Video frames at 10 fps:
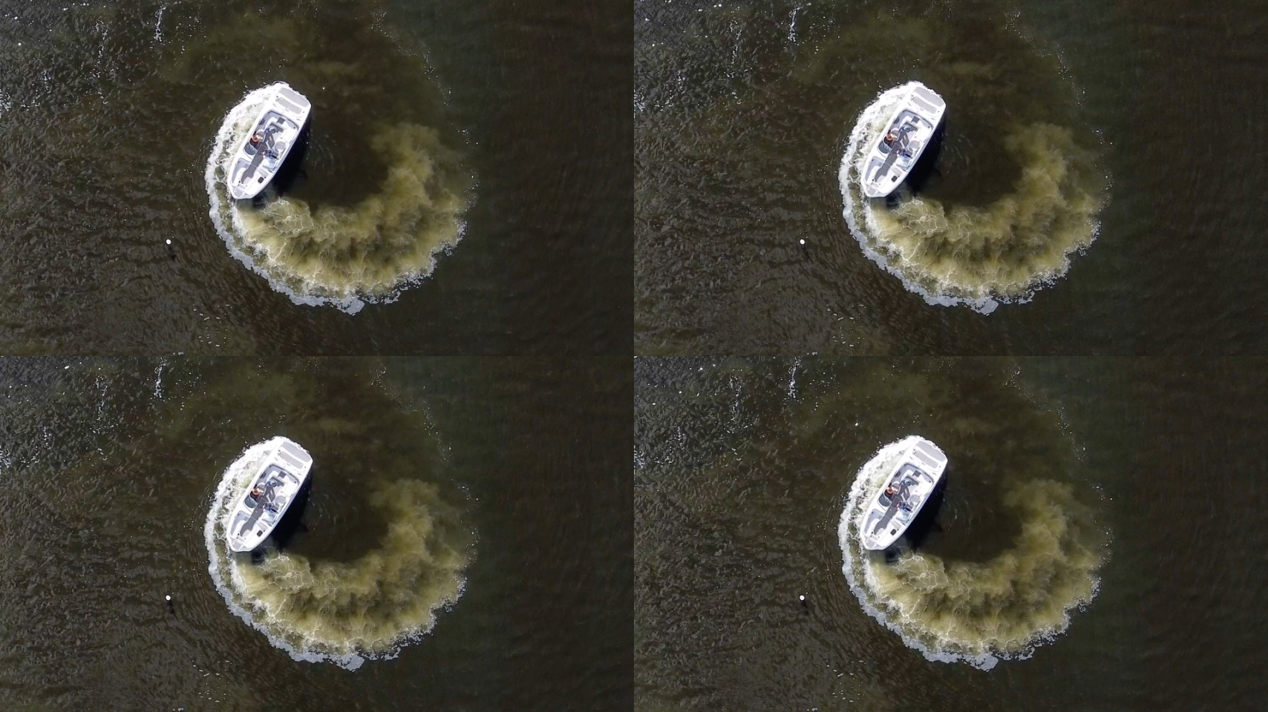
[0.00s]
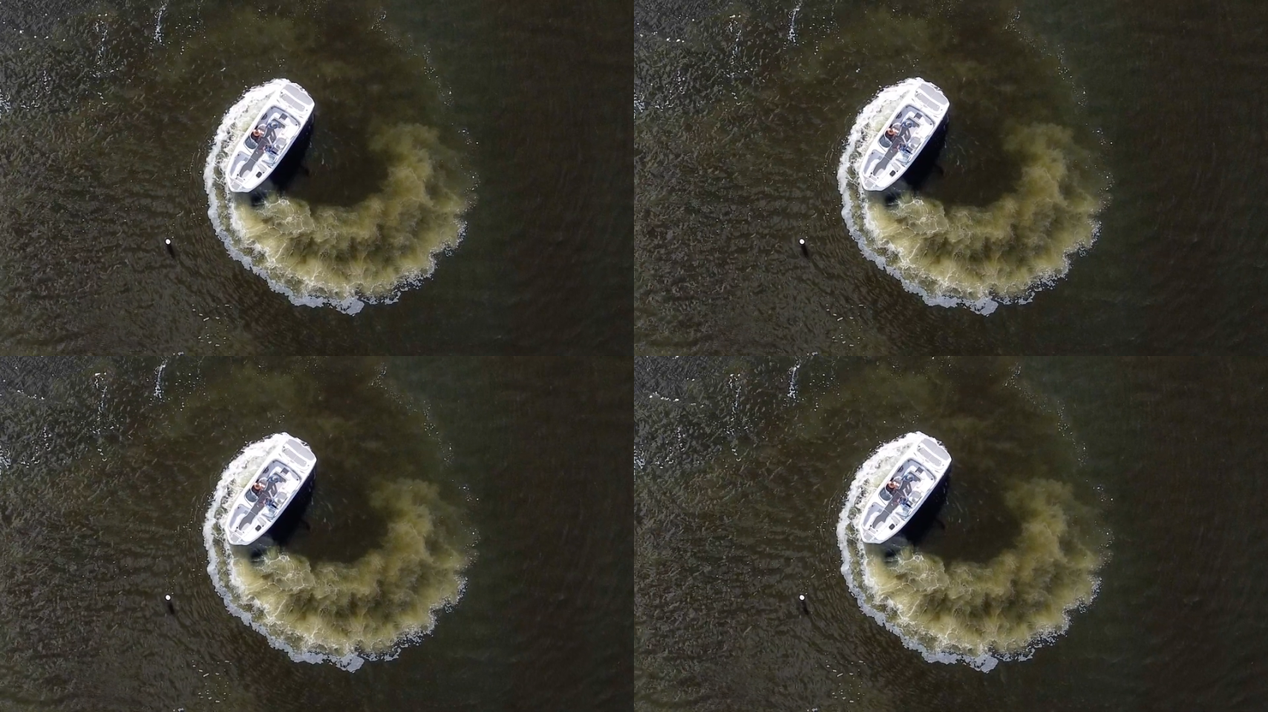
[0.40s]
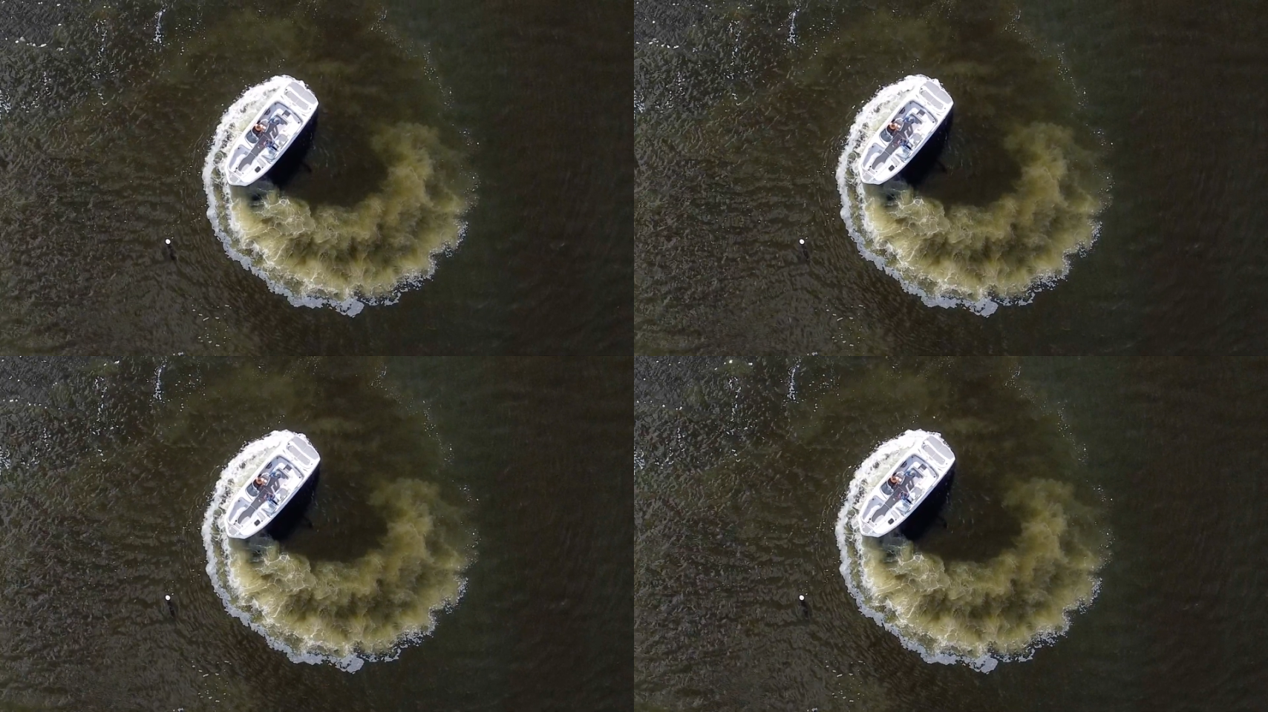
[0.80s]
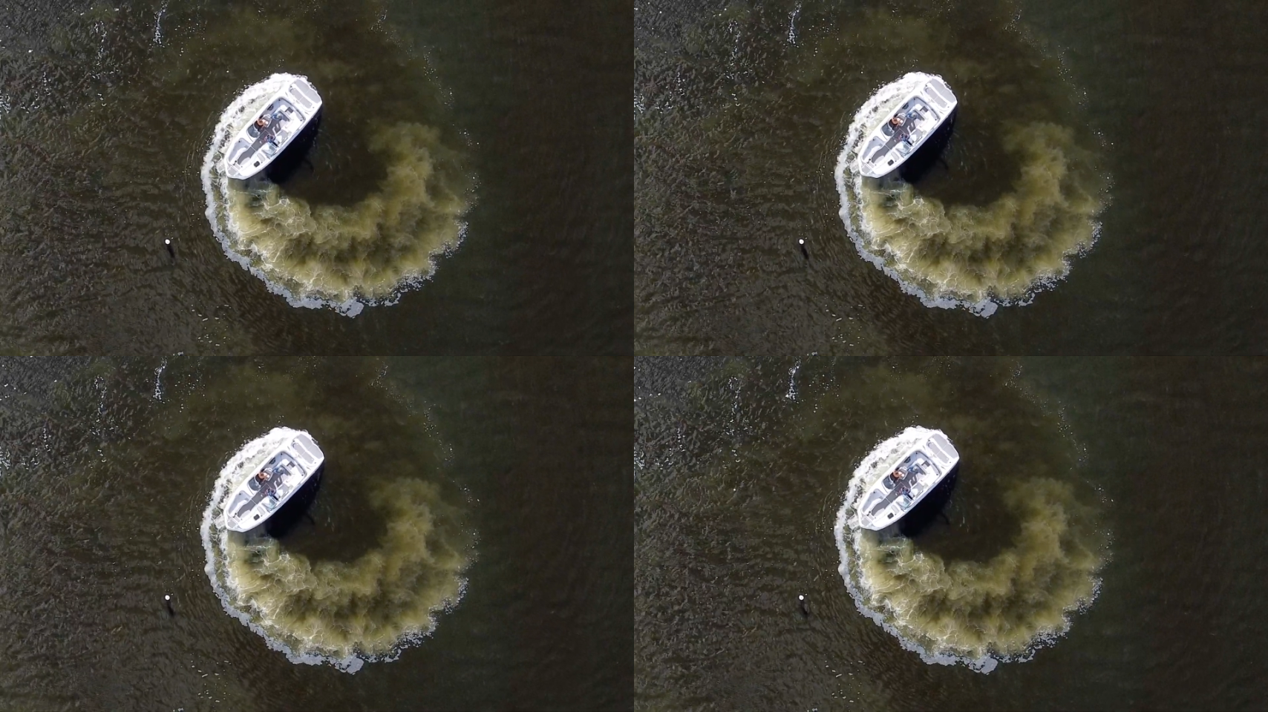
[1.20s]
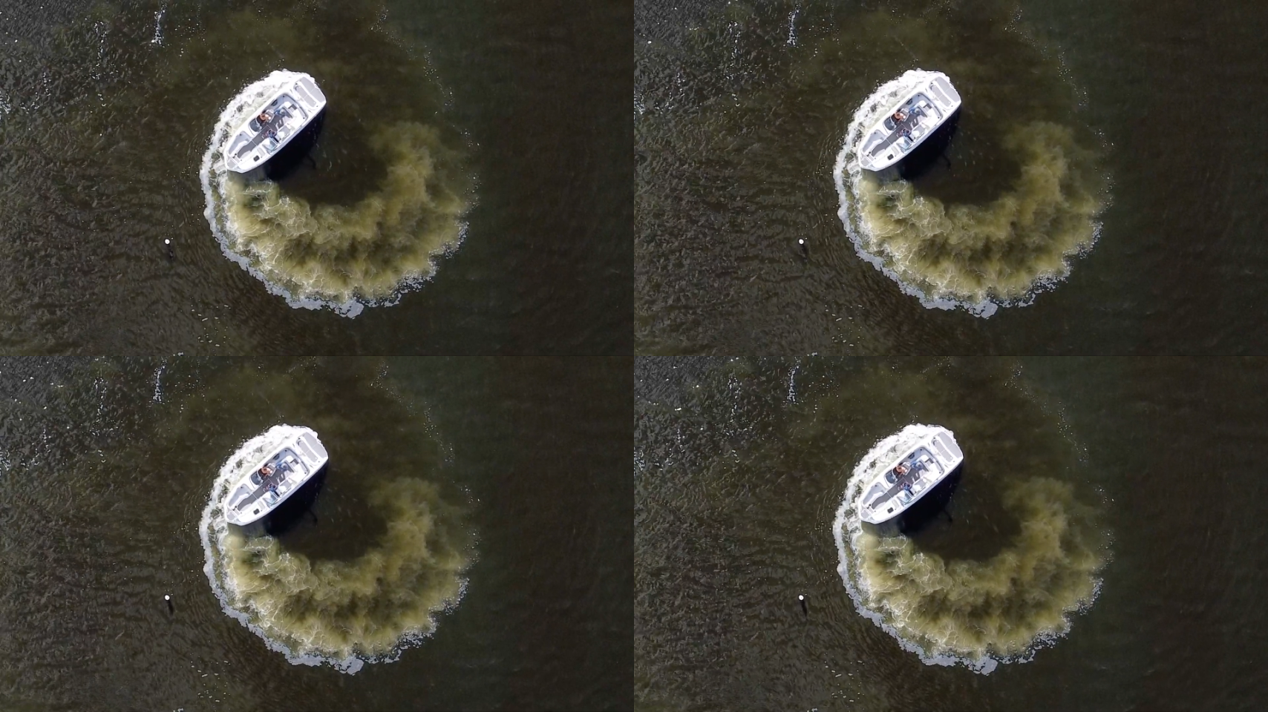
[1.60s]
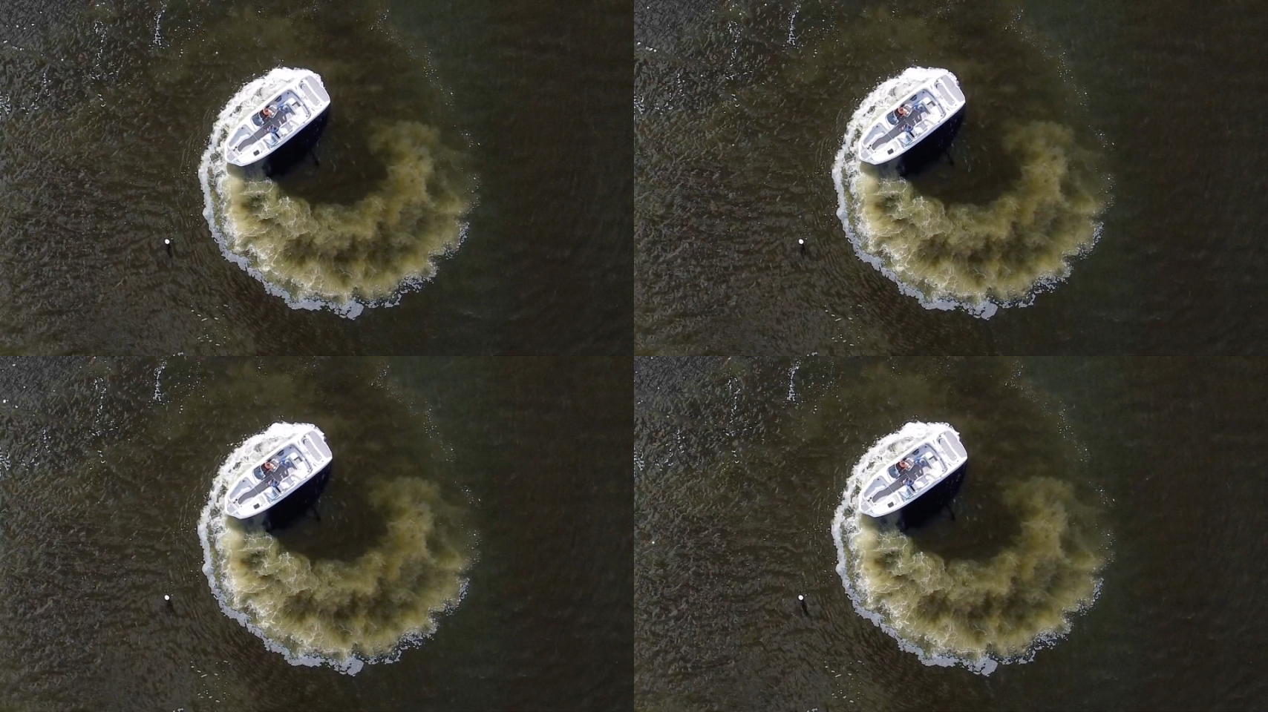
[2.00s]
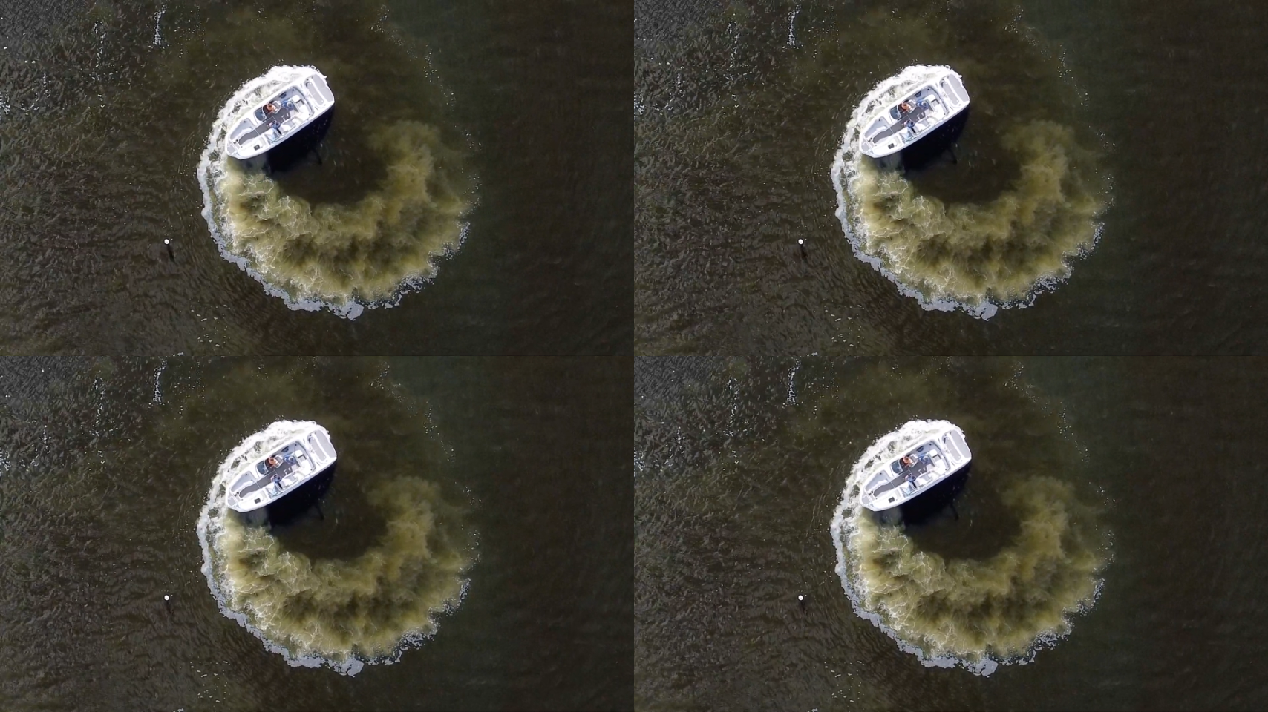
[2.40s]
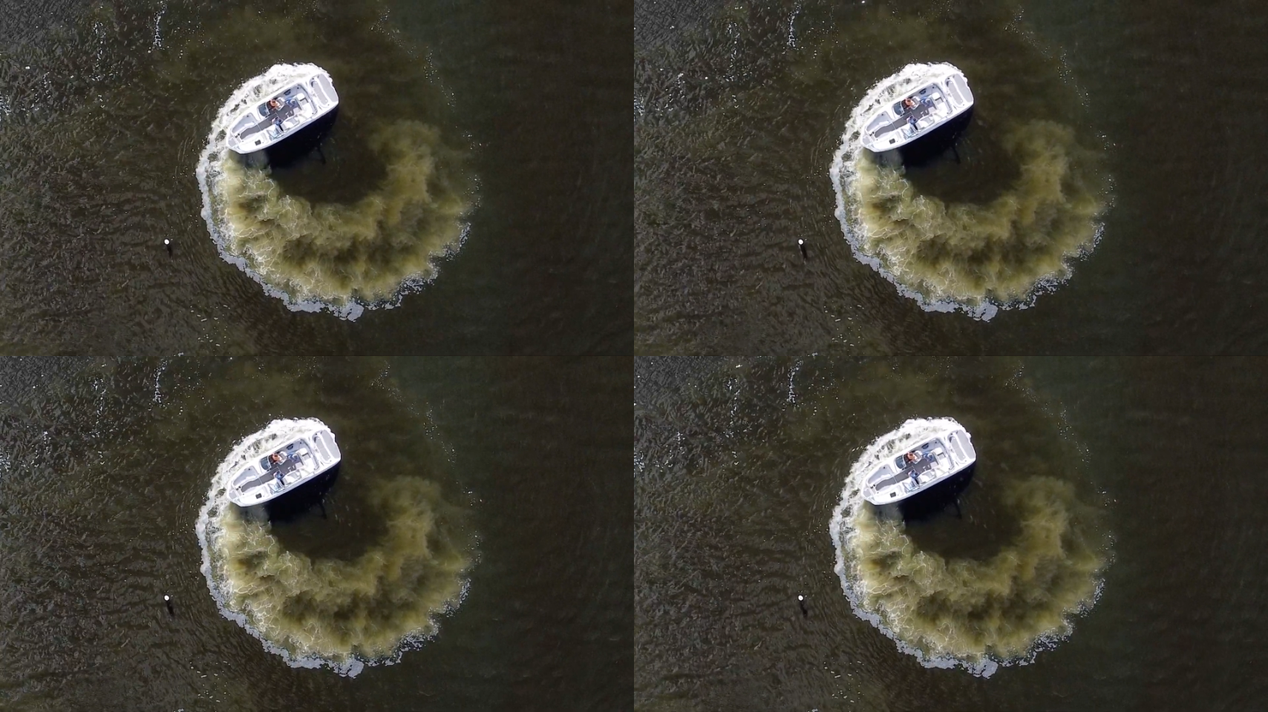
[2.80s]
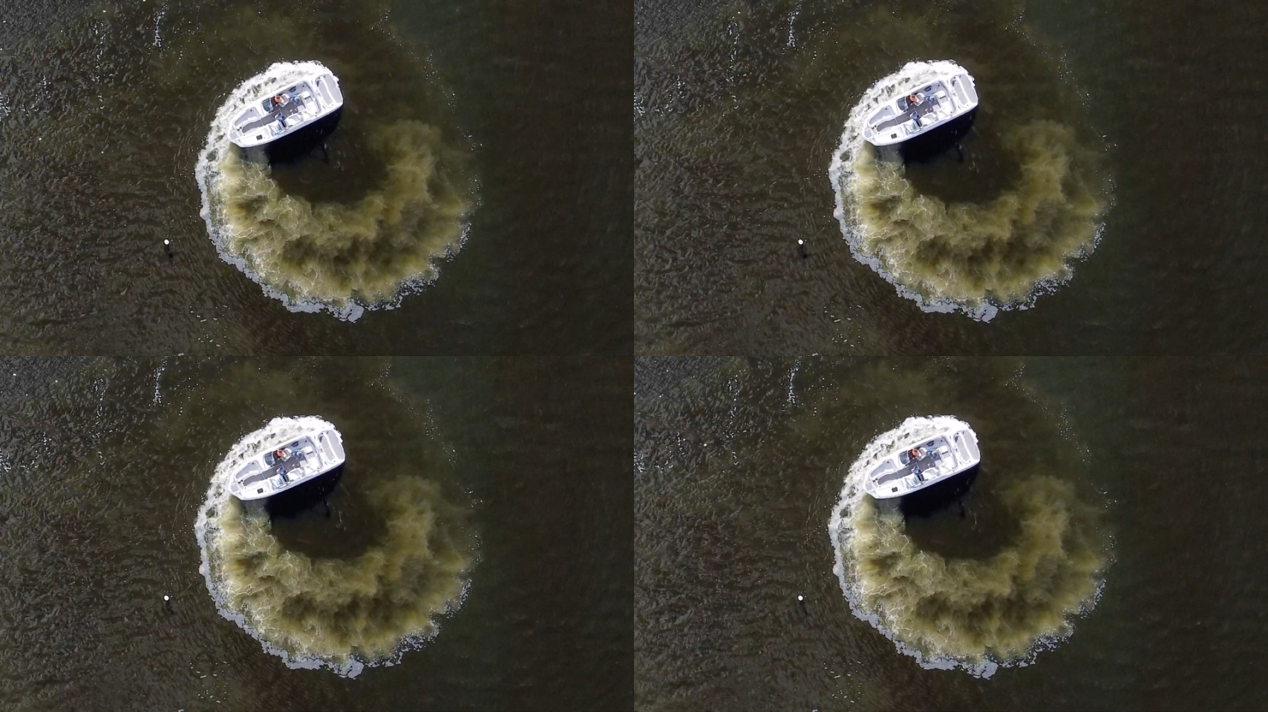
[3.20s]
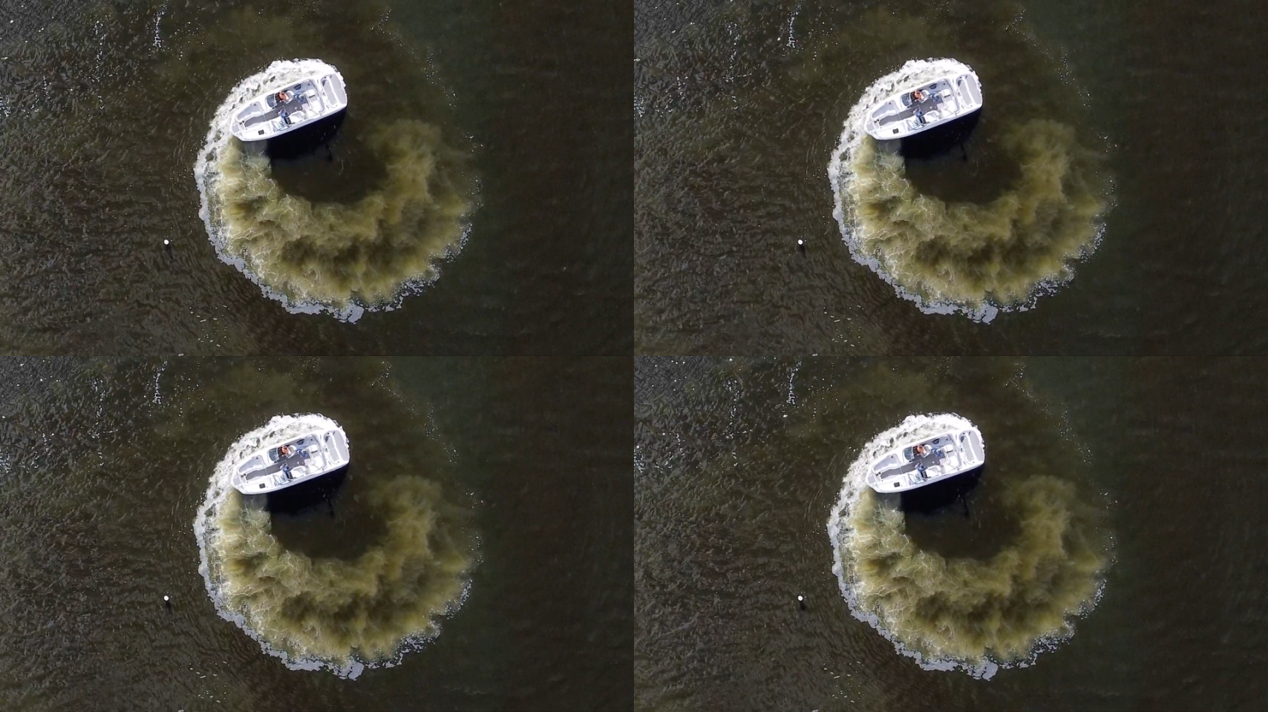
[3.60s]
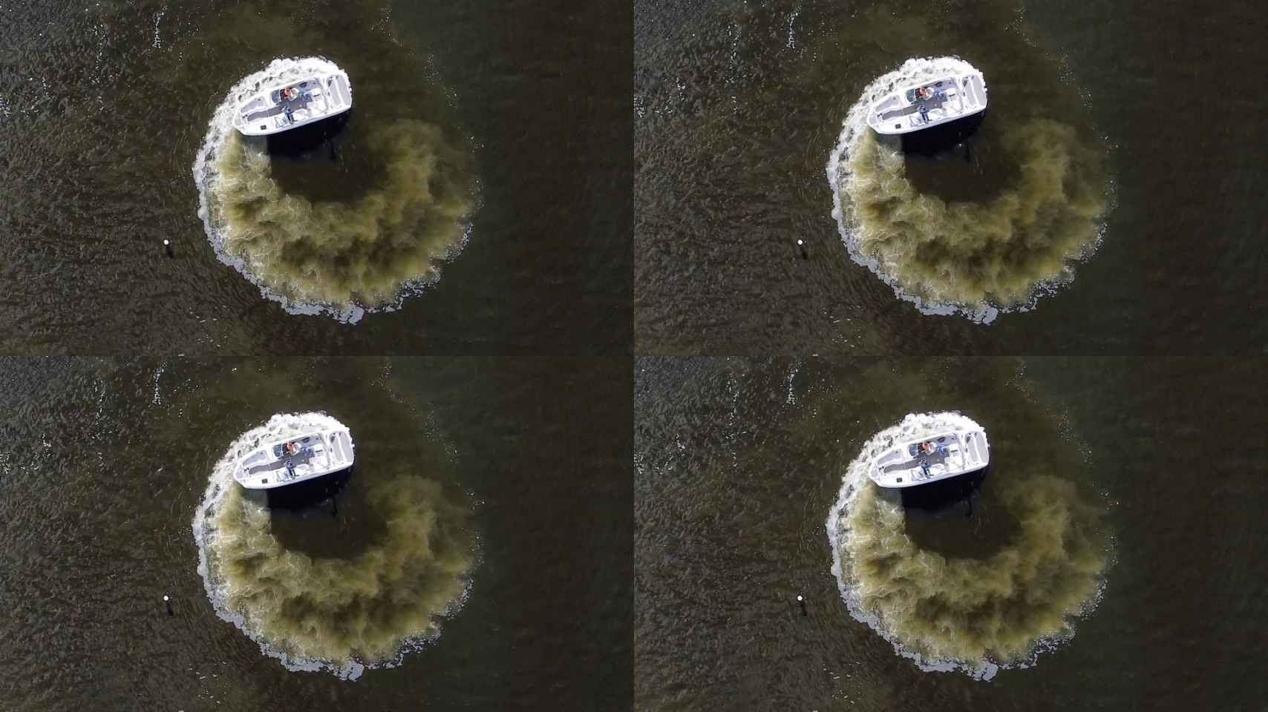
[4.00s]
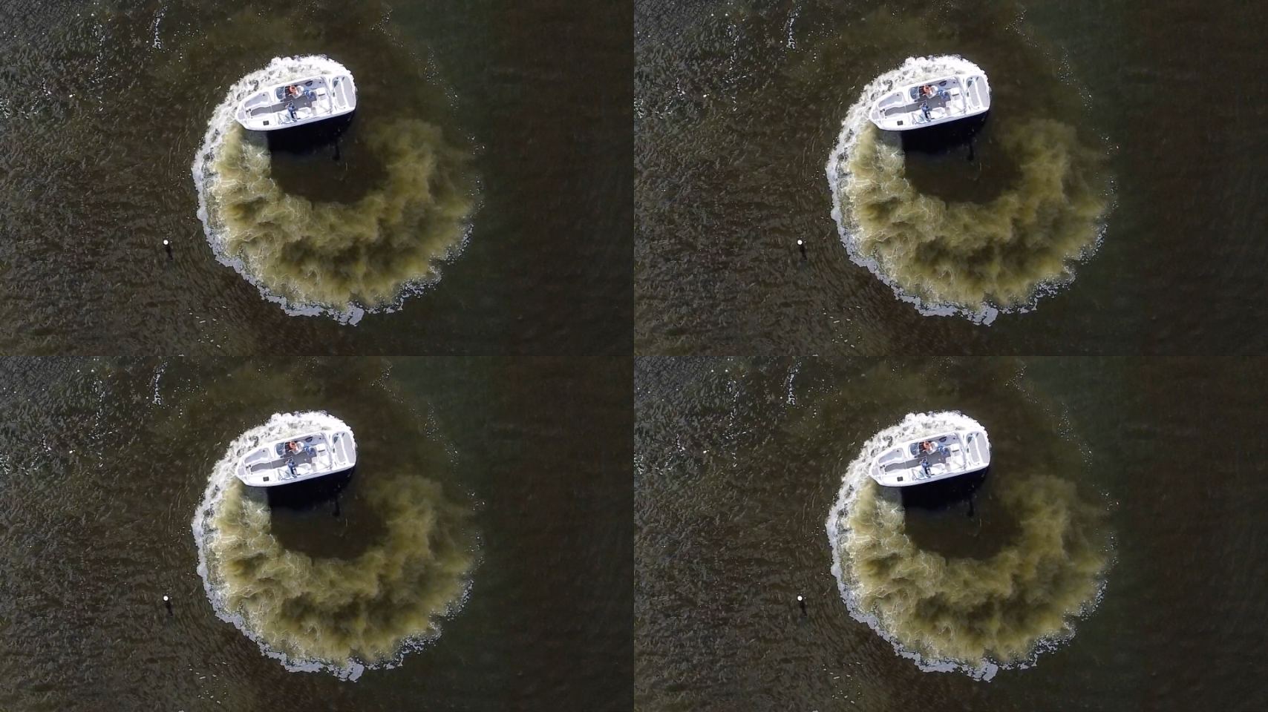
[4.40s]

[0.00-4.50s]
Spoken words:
Nobody's mouth can be seen.